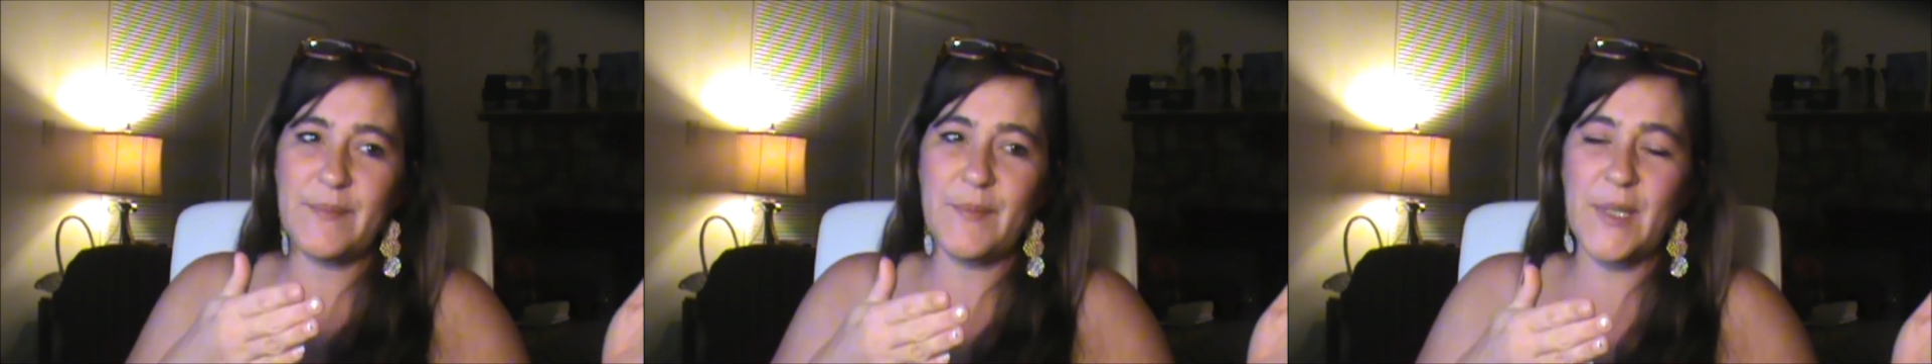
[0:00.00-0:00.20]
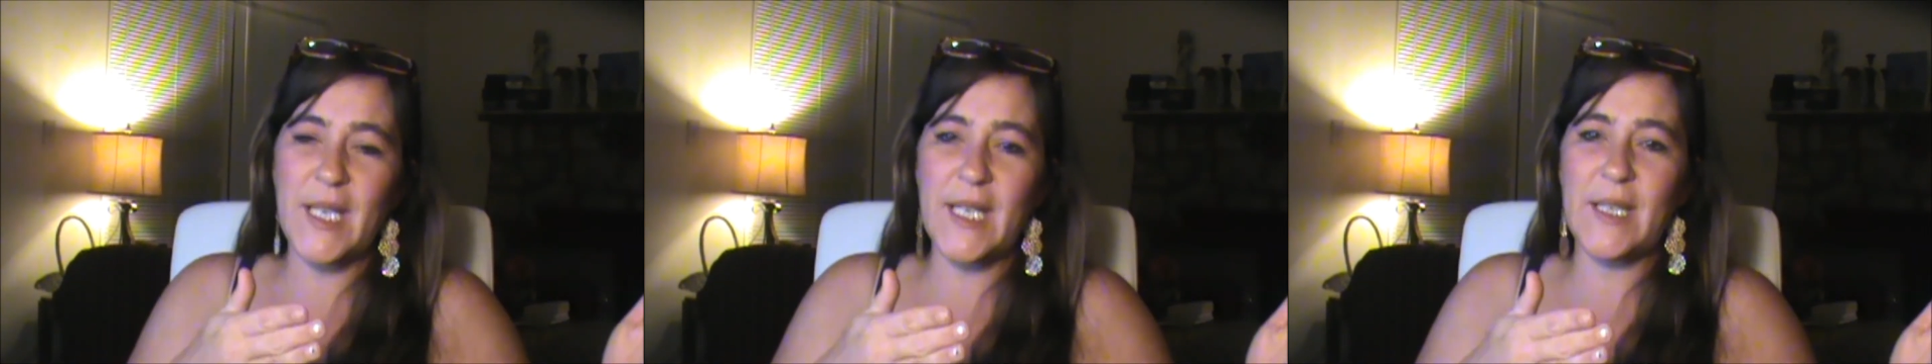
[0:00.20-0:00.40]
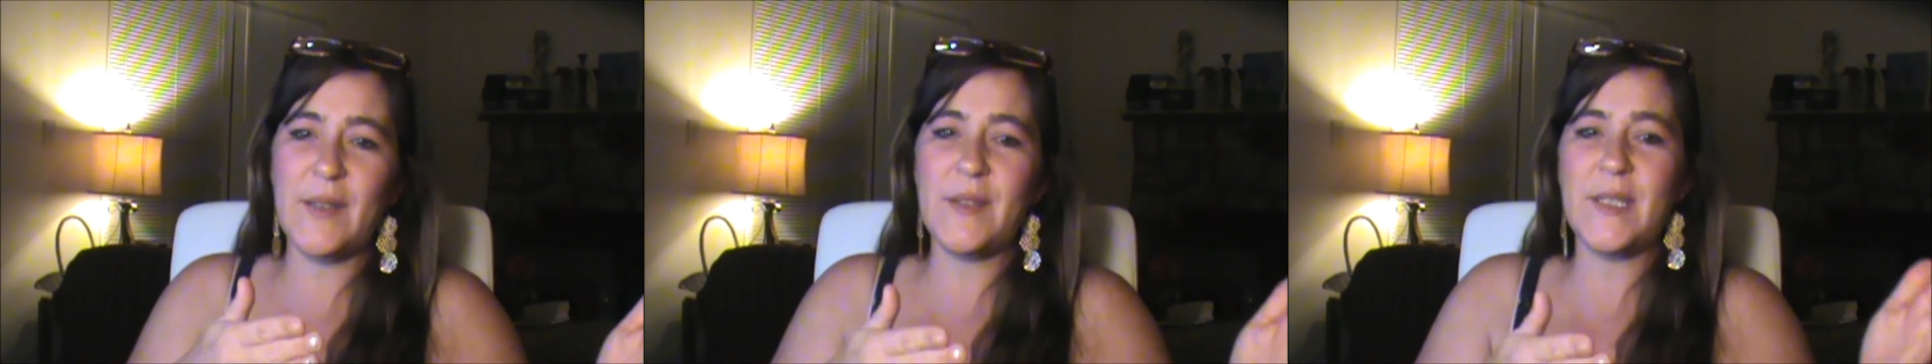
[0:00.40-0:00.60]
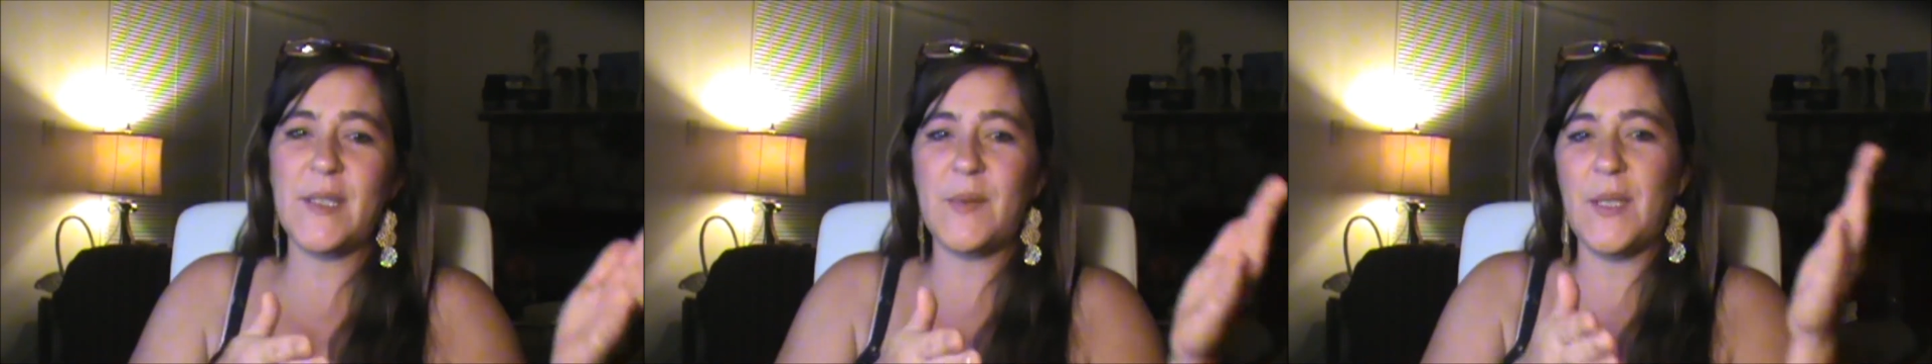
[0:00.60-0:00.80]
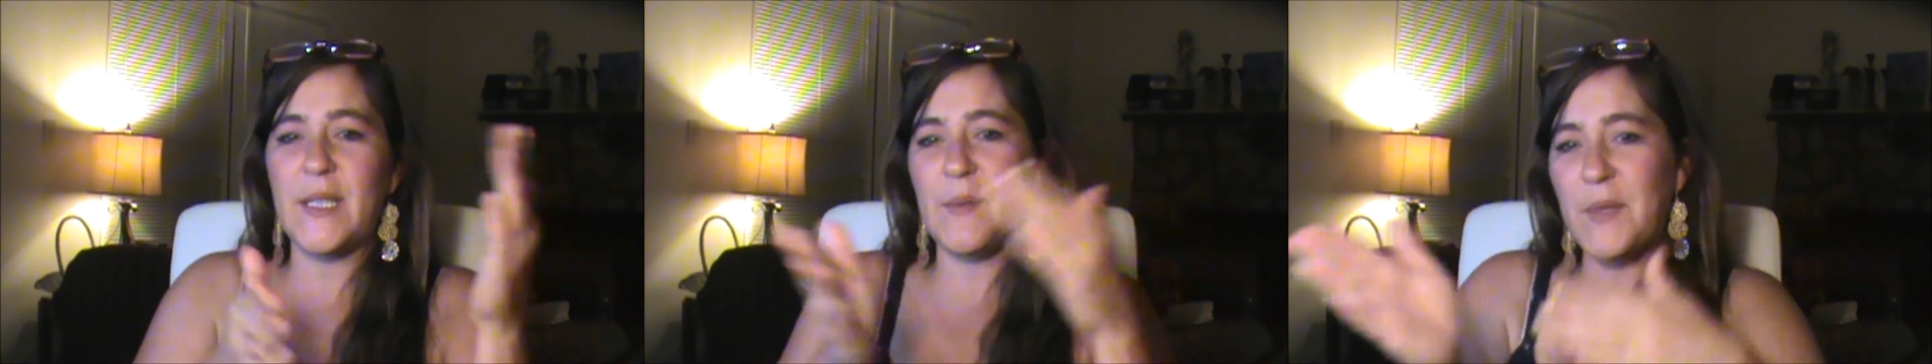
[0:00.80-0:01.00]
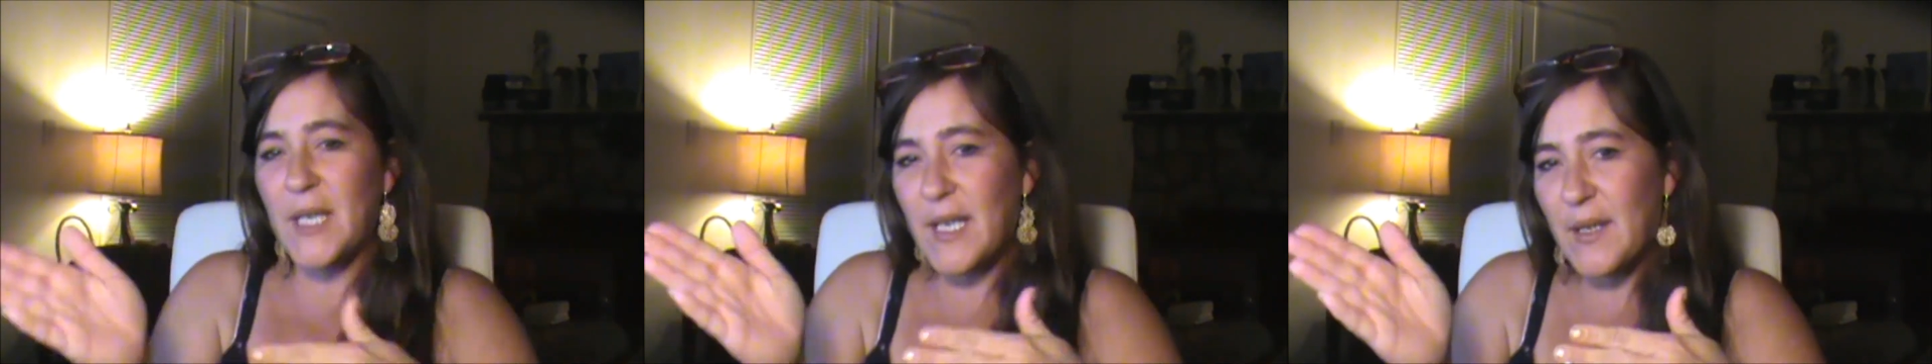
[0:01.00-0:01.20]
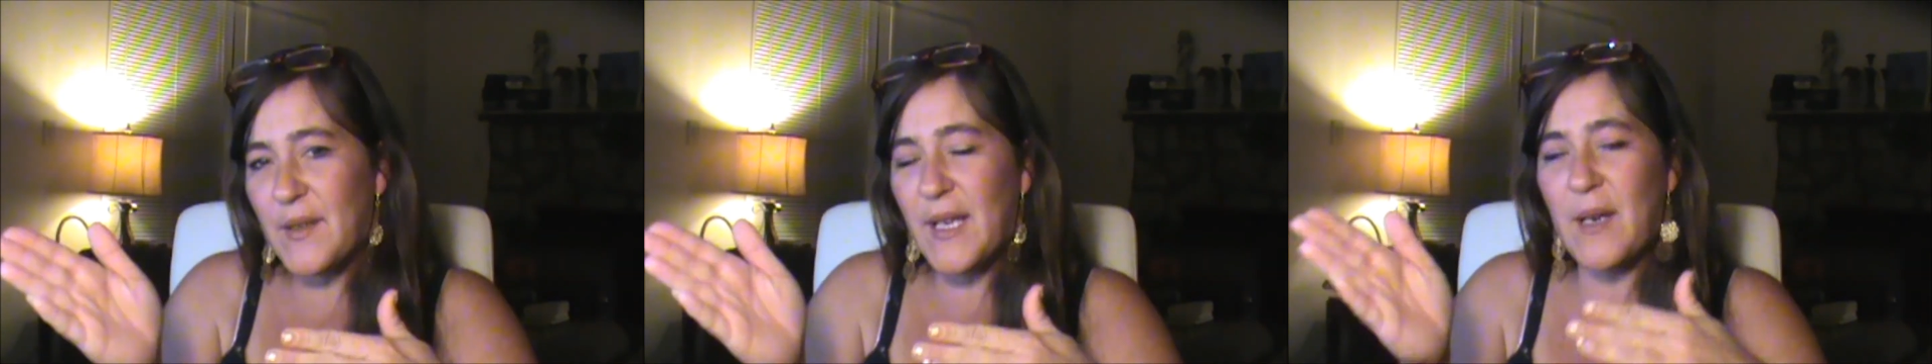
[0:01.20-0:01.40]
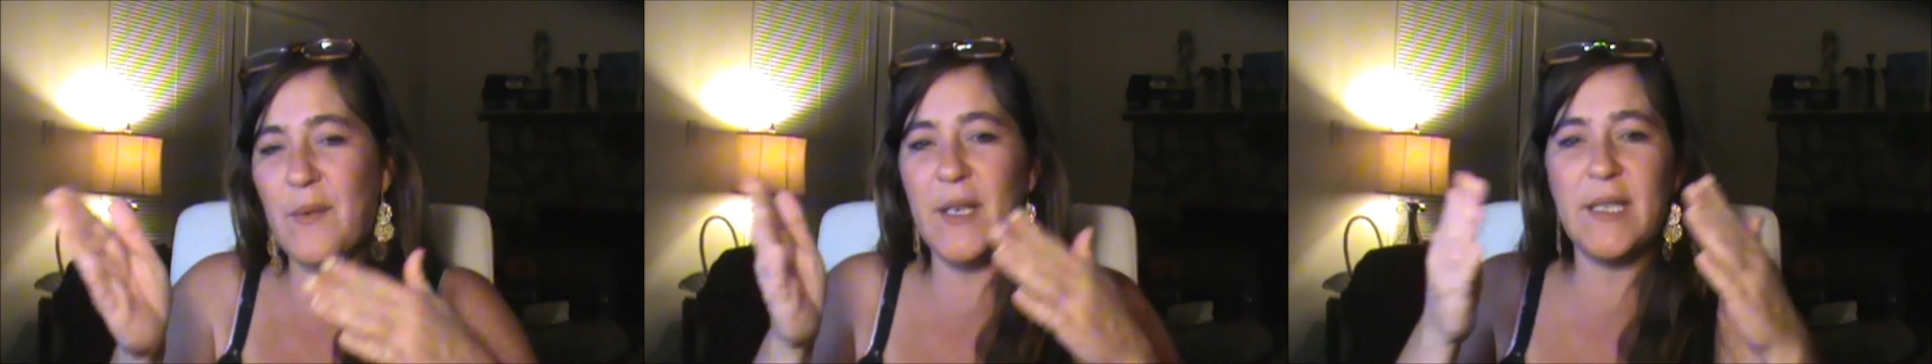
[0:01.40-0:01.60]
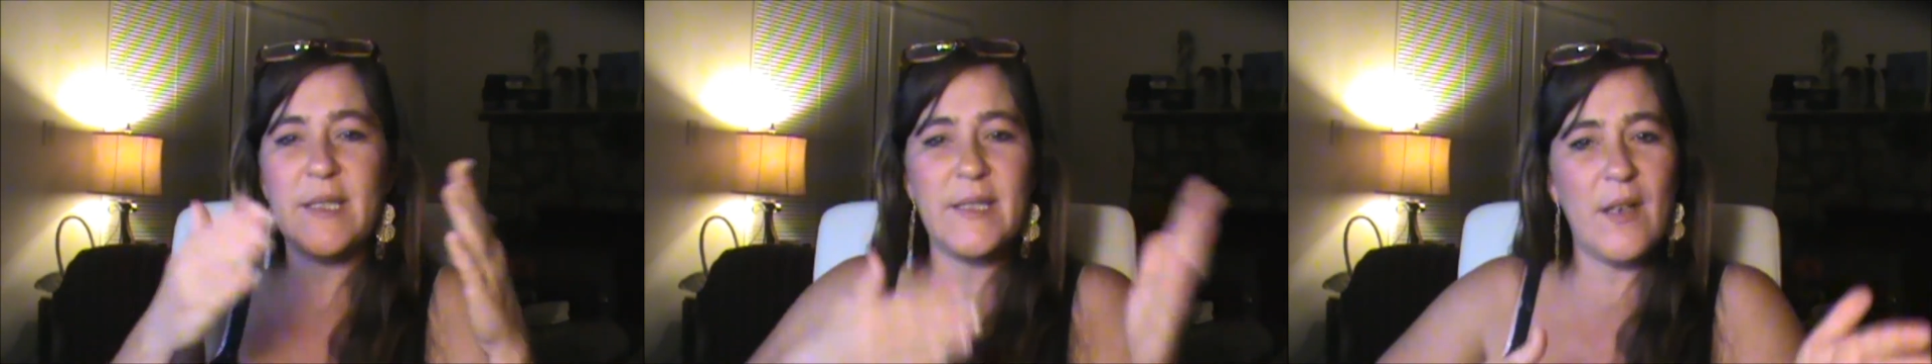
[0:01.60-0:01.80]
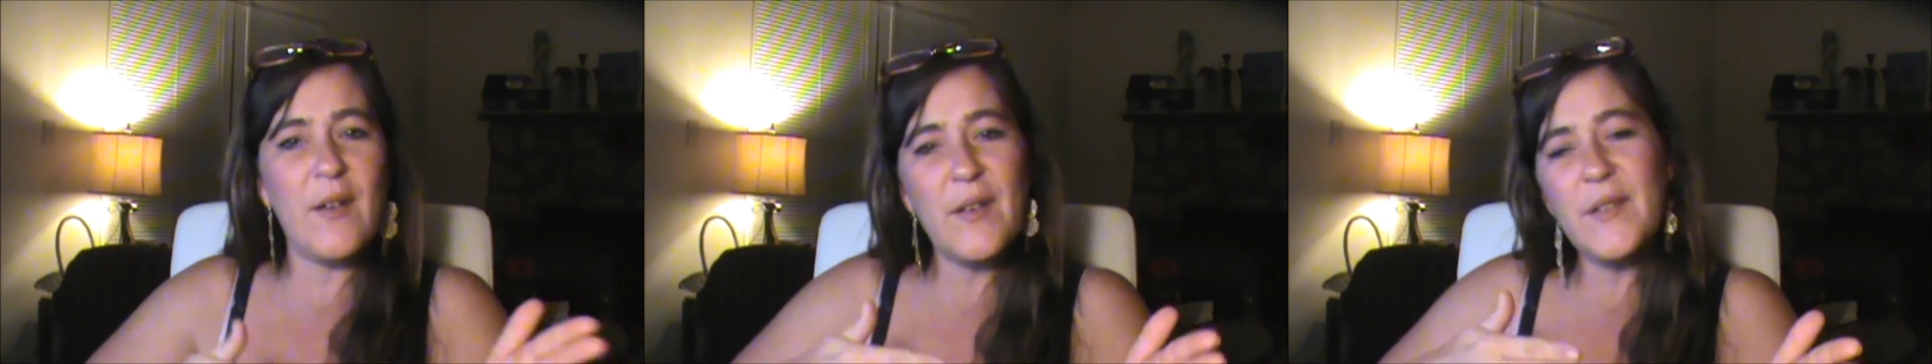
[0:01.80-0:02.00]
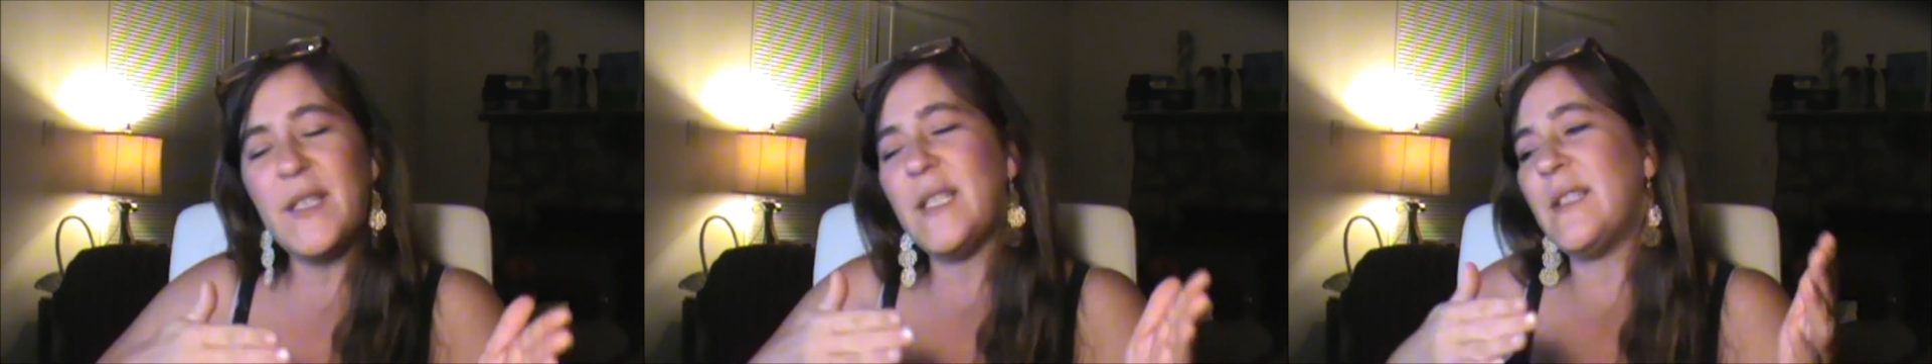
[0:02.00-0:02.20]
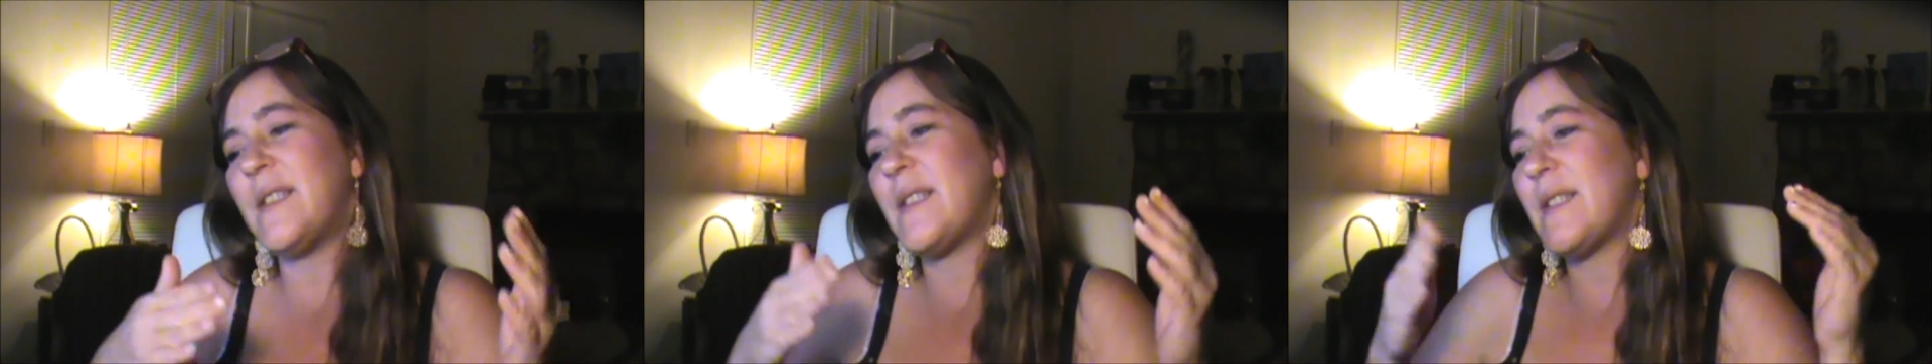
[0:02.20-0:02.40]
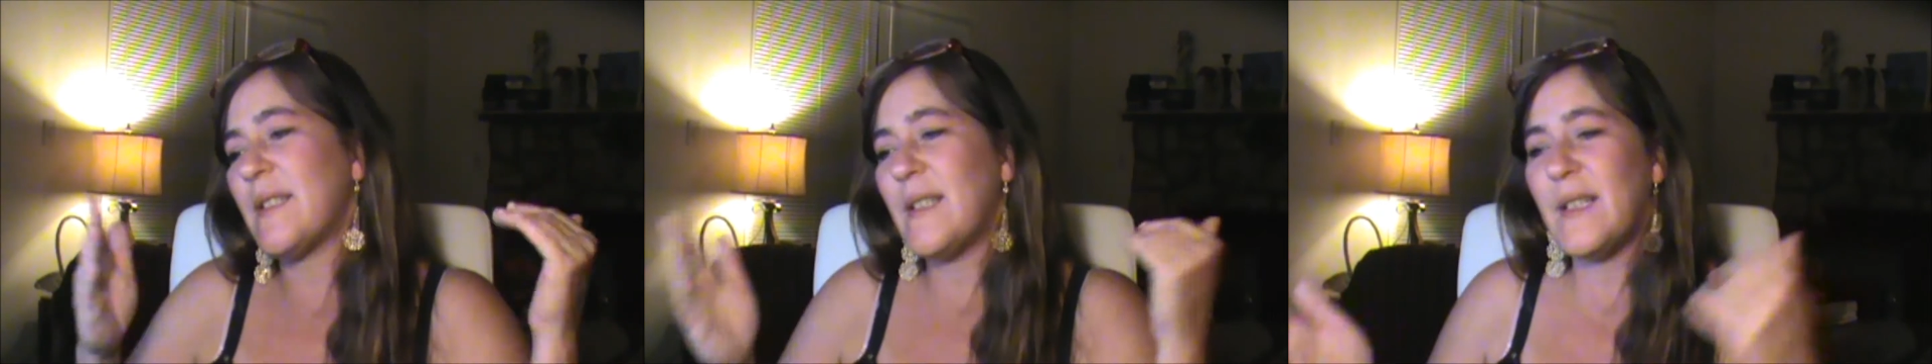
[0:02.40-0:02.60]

we gotta go this way, and then we gotta go that way. It's all these